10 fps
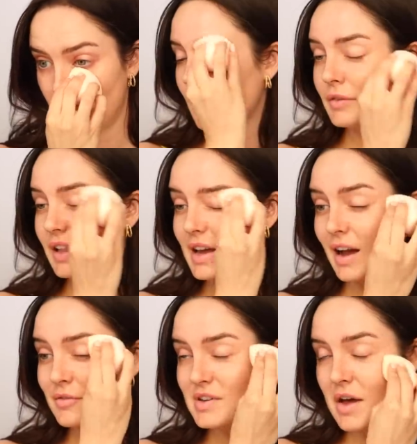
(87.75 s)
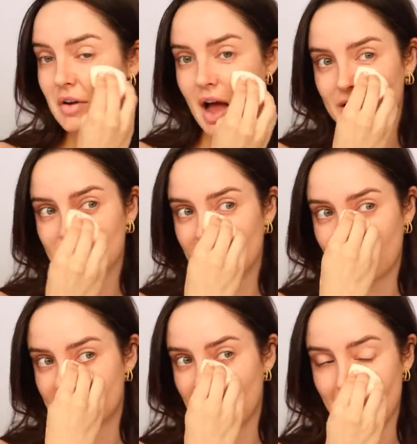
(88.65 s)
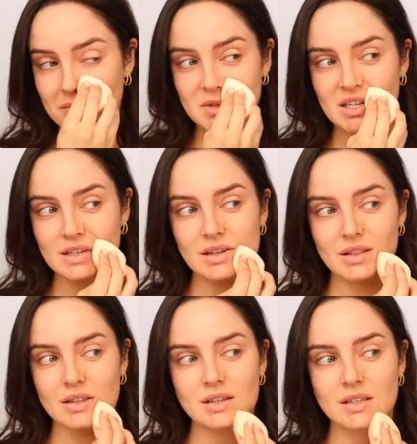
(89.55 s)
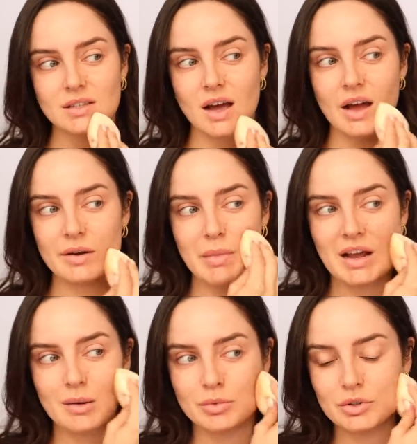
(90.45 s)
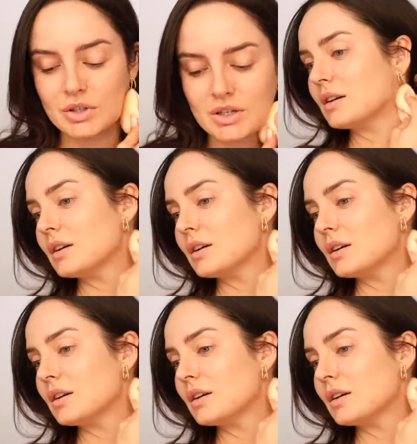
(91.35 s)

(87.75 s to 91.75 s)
I feel like I've never actually attempted this kind of makeup look